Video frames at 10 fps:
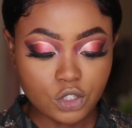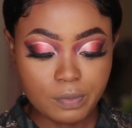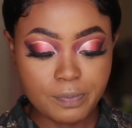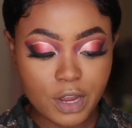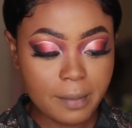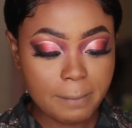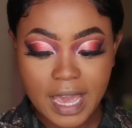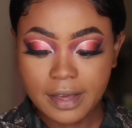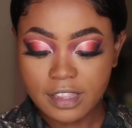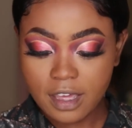to bring
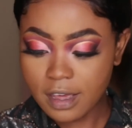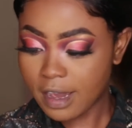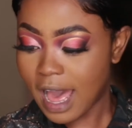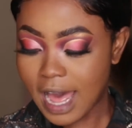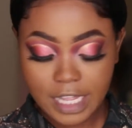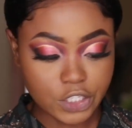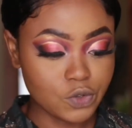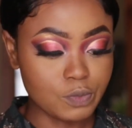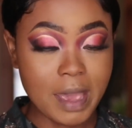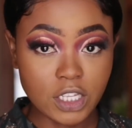back the color
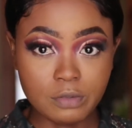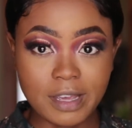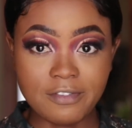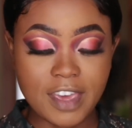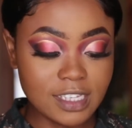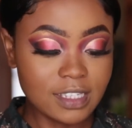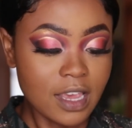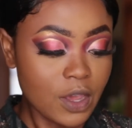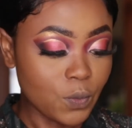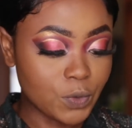back to my face,
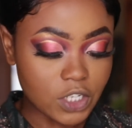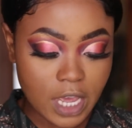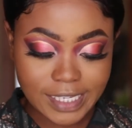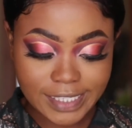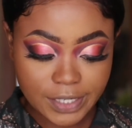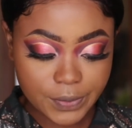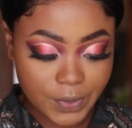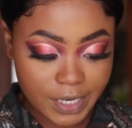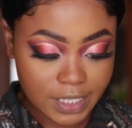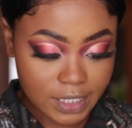which I did
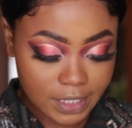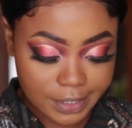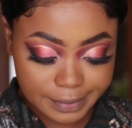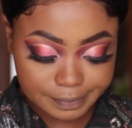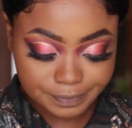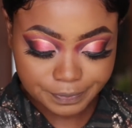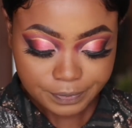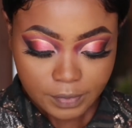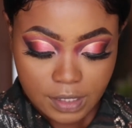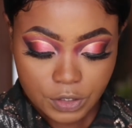already.
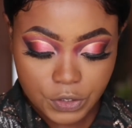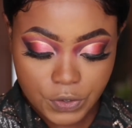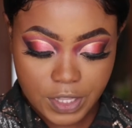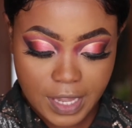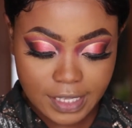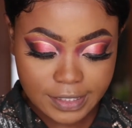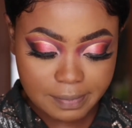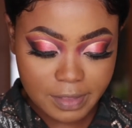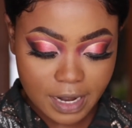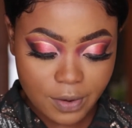So the next
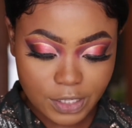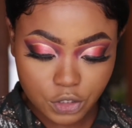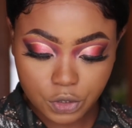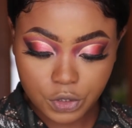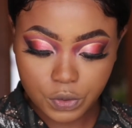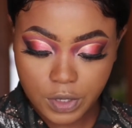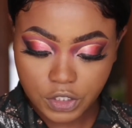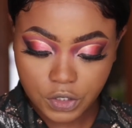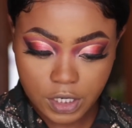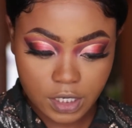step that I want to do
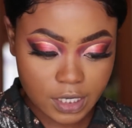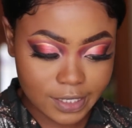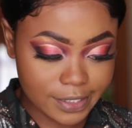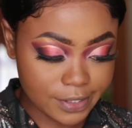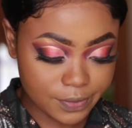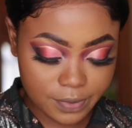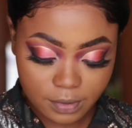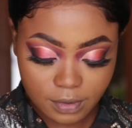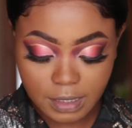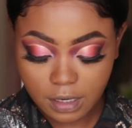actually is,
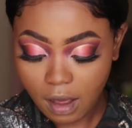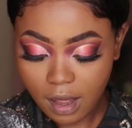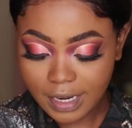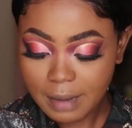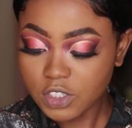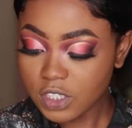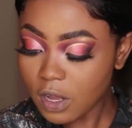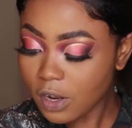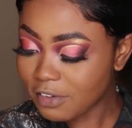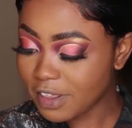oh my god, I'm just
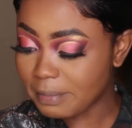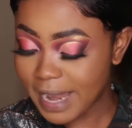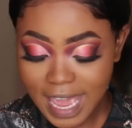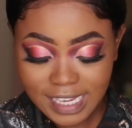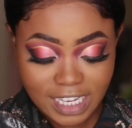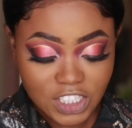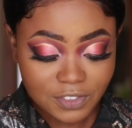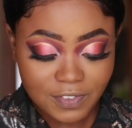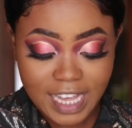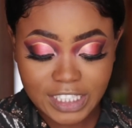all over the place. I
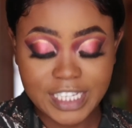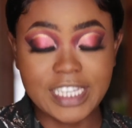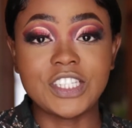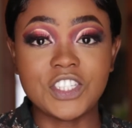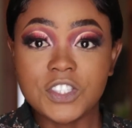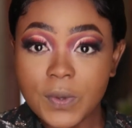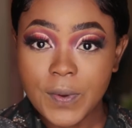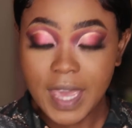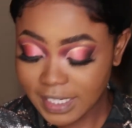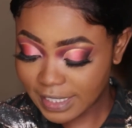just feel like today is so
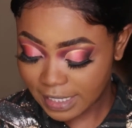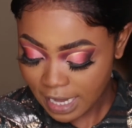hectic.